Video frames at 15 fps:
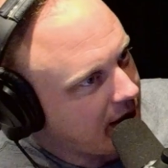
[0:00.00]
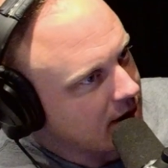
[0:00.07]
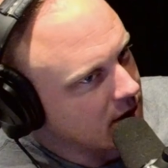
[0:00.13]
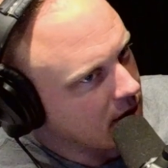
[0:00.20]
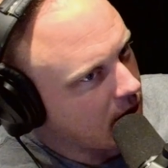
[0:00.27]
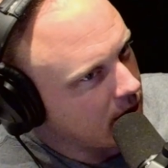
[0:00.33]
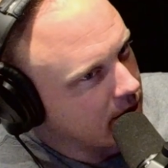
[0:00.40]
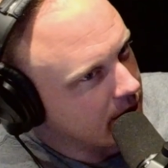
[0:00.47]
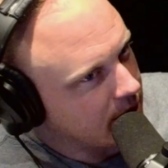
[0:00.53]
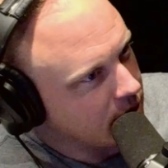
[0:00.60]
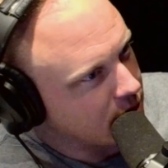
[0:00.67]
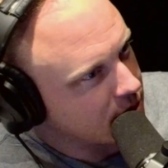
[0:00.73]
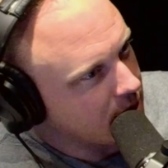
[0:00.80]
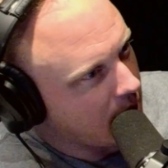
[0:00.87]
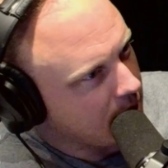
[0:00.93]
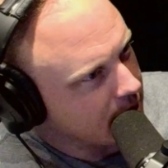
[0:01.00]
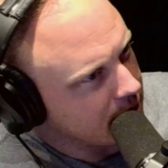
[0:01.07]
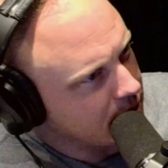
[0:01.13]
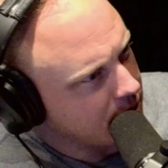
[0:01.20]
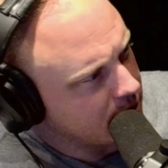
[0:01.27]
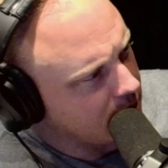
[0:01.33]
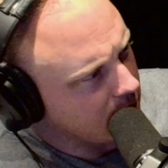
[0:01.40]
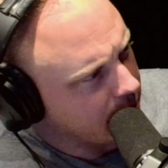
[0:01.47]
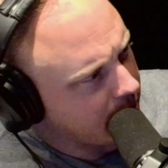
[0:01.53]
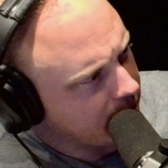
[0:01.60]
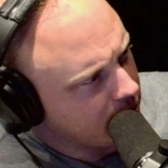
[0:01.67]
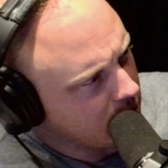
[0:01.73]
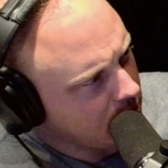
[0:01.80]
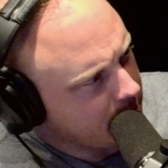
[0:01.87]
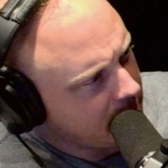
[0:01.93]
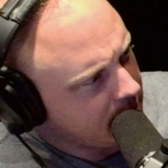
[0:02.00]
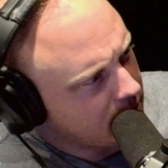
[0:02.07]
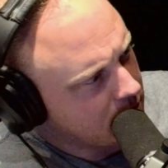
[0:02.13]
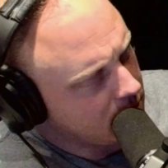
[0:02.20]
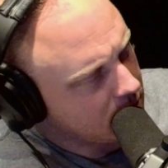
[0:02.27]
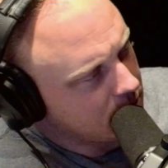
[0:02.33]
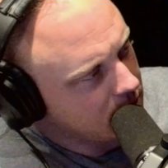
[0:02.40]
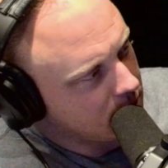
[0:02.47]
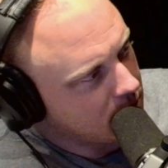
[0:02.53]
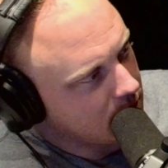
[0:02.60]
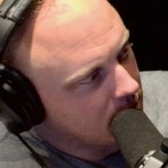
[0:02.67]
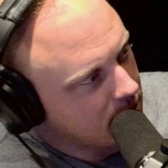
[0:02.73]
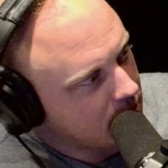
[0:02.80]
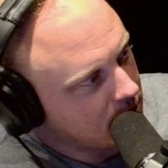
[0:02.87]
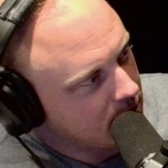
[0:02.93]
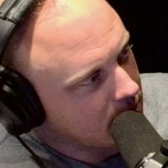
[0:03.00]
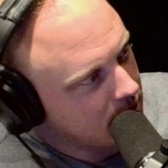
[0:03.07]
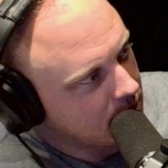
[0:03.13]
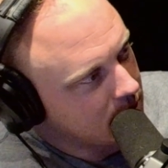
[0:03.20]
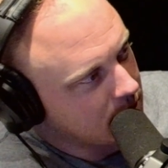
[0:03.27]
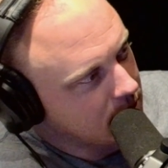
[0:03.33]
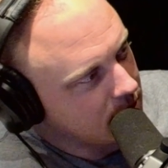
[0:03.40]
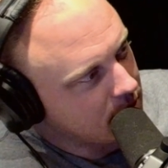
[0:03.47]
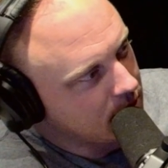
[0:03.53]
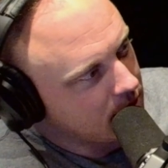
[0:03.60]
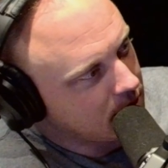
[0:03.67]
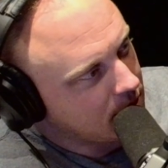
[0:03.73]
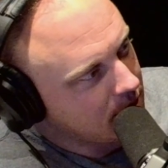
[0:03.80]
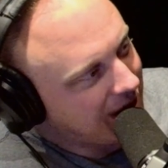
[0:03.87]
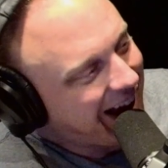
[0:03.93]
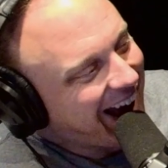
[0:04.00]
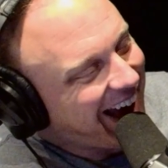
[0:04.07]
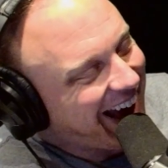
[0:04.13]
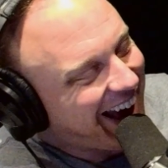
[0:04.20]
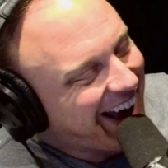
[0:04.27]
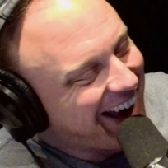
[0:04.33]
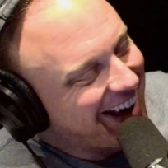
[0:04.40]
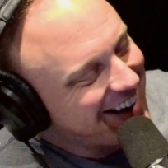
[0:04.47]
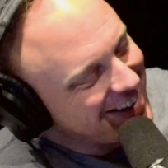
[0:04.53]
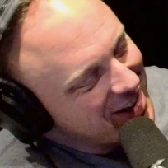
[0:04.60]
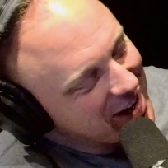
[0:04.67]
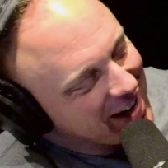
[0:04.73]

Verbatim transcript: that's longer than just college. You stuck around for a little bit. I stuck around. I didn't want to leave. You